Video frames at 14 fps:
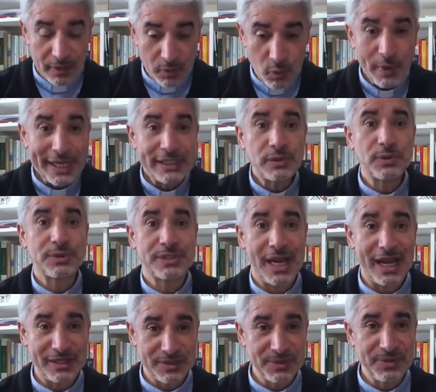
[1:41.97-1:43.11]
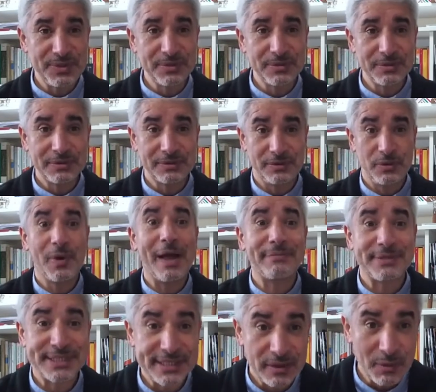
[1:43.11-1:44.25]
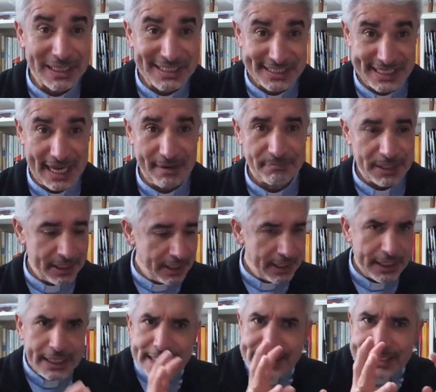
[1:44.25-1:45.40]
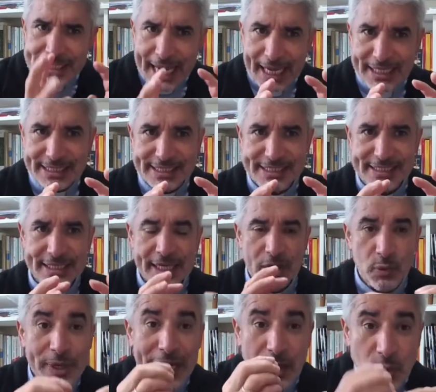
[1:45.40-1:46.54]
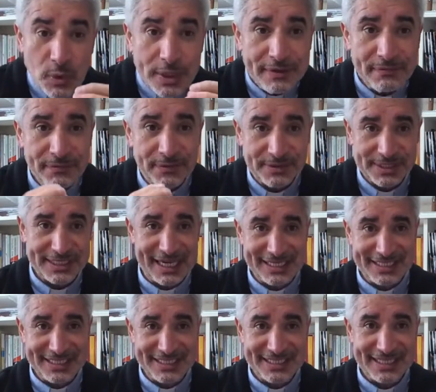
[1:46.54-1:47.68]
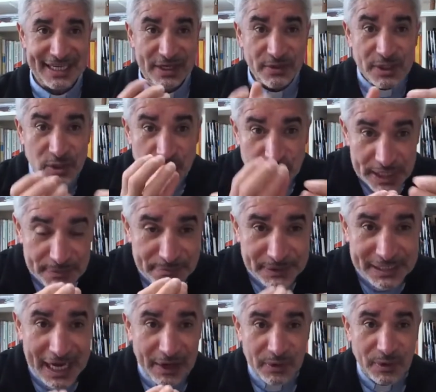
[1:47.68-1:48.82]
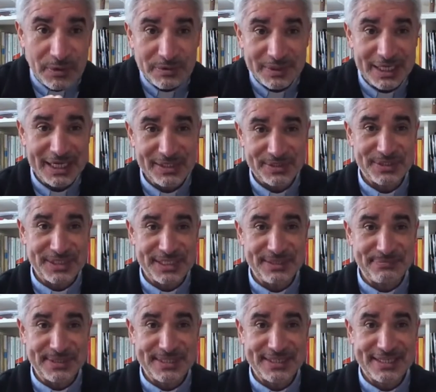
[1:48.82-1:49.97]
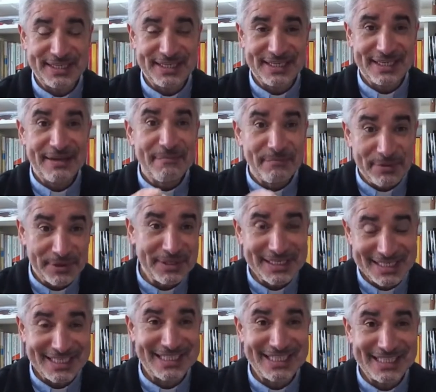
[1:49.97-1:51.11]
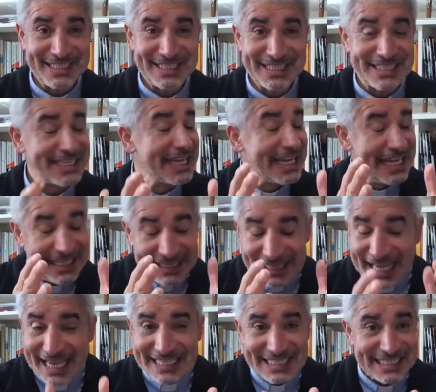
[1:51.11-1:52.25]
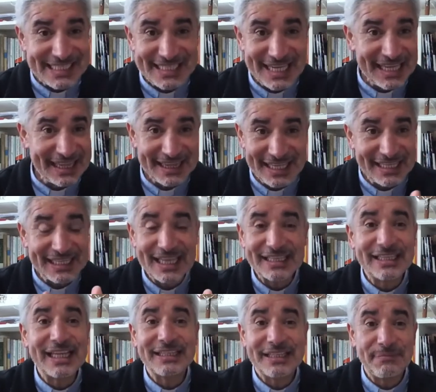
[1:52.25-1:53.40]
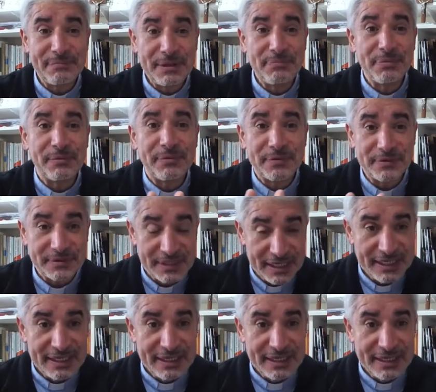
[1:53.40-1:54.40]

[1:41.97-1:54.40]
way to talk to you? You have WhatsApp? It is signs. We are looking for signs in order to keep it our own relationships. Brothers and sisters, that's the same thing that the people from